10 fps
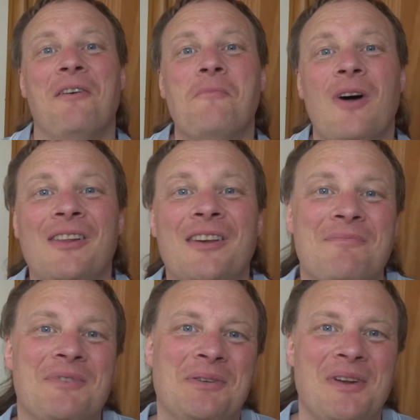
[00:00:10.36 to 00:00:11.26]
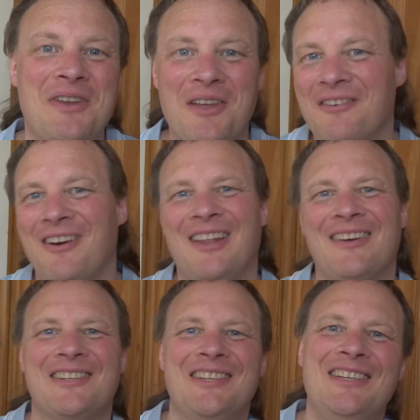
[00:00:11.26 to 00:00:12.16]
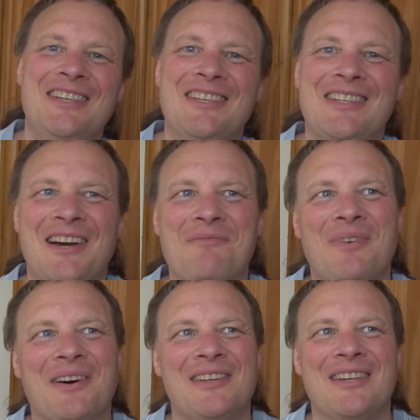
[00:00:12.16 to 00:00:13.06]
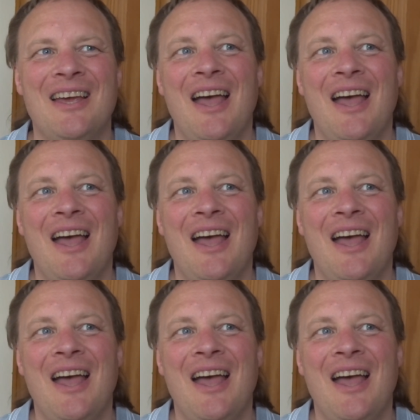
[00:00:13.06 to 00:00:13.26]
and welcome to another LRCC Soundbite.